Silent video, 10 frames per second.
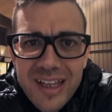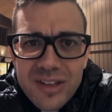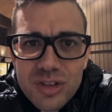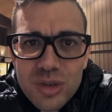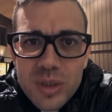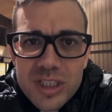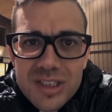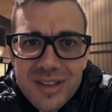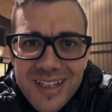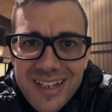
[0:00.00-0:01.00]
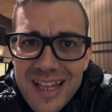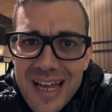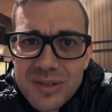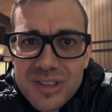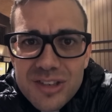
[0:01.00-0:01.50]
intuition that
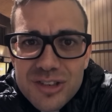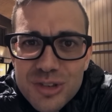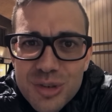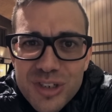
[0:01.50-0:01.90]
allows us to